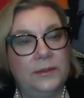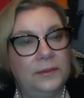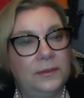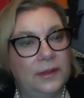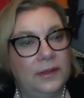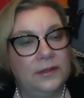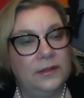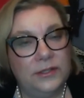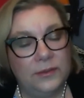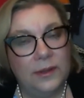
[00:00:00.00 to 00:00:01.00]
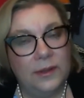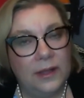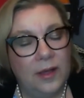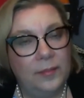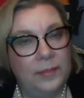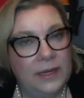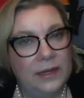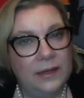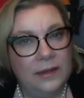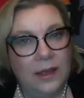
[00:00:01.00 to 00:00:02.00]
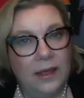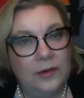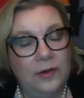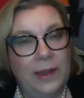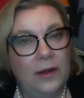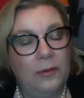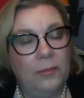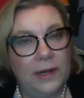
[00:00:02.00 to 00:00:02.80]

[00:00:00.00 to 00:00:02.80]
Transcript: to a company, no